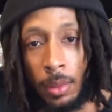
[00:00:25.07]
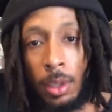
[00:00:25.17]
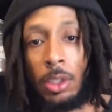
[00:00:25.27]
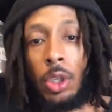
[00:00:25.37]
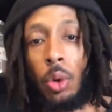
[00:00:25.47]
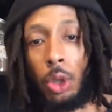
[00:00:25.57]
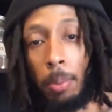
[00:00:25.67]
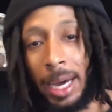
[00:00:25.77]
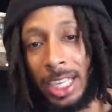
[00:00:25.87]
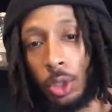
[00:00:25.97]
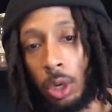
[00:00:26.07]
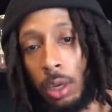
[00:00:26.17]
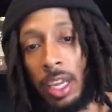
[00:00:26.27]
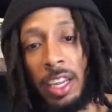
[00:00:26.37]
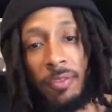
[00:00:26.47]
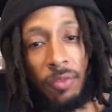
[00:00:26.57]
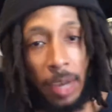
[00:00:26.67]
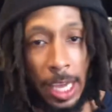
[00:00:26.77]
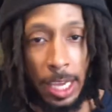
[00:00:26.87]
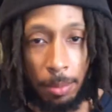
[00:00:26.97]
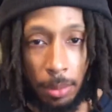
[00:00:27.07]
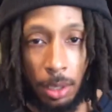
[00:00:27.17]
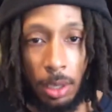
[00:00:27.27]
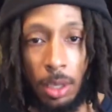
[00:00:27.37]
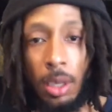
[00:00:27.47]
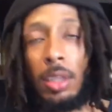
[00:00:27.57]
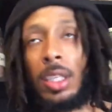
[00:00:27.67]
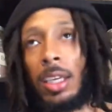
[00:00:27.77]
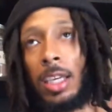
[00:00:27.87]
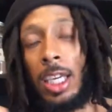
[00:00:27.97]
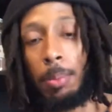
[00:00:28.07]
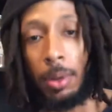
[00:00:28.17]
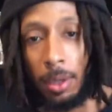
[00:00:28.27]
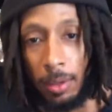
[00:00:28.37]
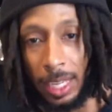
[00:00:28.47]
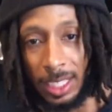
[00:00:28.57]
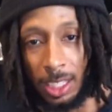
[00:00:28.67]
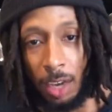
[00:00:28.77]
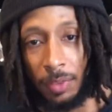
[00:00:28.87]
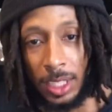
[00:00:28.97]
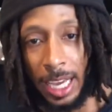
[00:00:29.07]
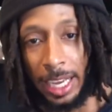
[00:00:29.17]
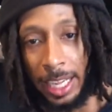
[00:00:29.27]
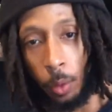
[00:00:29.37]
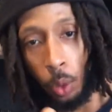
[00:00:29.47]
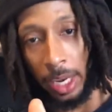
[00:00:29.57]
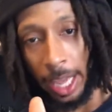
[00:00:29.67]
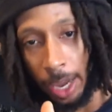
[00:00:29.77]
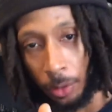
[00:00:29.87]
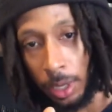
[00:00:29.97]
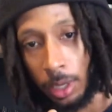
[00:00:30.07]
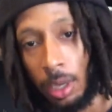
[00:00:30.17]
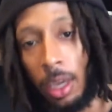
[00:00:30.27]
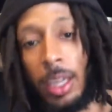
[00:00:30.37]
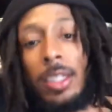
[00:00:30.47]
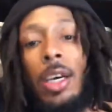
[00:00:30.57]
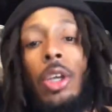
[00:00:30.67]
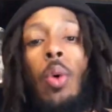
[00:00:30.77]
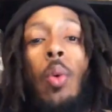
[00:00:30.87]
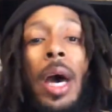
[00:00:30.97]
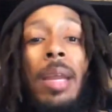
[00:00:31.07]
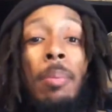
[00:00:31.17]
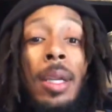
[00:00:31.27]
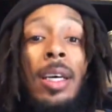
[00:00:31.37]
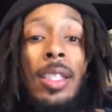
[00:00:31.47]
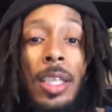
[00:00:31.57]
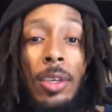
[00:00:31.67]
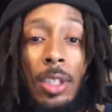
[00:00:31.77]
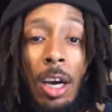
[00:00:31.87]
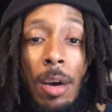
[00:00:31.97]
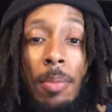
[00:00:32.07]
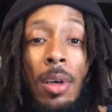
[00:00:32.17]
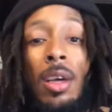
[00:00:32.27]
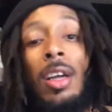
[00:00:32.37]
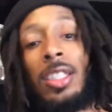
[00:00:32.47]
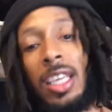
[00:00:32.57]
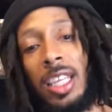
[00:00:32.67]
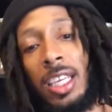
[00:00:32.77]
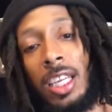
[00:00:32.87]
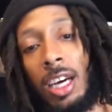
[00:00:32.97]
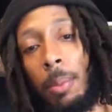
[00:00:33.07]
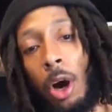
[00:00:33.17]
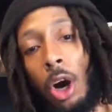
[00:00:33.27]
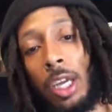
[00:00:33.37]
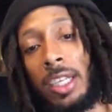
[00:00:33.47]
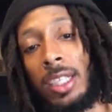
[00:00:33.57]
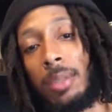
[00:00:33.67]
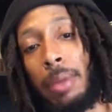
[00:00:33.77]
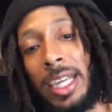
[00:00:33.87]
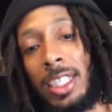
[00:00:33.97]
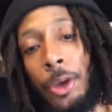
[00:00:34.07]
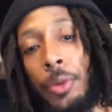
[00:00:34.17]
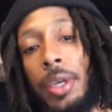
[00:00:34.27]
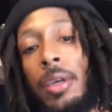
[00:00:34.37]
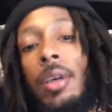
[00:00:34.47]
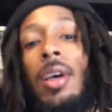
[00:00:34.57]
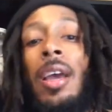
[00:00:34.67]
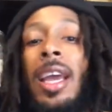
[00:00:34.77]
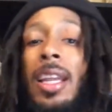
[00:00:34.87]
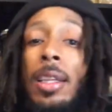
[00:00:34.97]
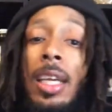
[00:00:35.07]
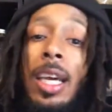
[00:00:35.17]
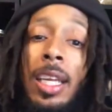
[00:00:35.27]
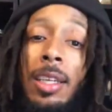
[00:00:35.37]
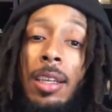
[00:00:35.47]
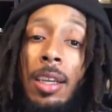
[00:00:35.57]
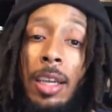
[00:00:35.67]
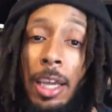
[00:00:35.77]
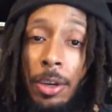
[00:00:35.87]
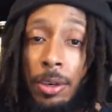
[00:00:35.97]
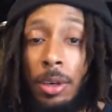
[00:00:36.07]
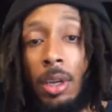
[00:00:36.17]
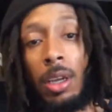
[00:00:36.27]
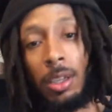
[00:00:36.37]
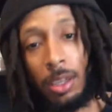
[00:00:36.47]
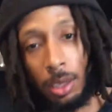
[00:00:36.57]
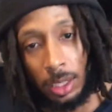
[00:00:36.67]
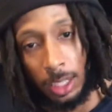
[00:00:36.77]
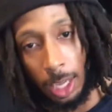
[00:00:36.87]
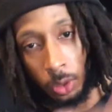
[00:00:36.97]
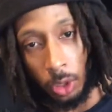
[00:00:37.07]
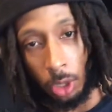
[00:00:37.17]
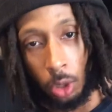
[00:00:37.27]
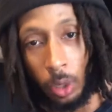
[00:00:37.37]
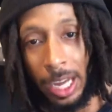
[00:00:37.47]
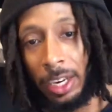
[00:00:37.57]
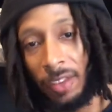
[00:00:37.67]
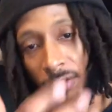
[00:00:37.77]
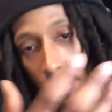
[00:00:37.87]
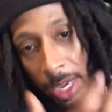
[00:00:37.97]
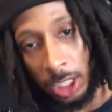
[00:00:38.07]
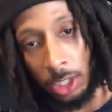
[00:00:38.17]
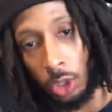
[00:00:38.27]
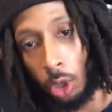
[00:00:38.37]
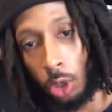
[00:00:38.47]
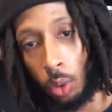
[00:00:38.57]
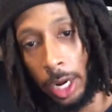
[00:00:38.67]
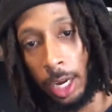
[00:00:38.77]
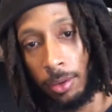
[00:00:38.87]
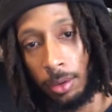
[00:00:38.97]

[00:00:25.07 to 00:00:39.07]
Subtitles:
So your body's going to inflame to keep that stuff inside that one area until your white blood cells come to eat up all of this bacteria, and then later the skin is going to go down, the inflammation is going to go down.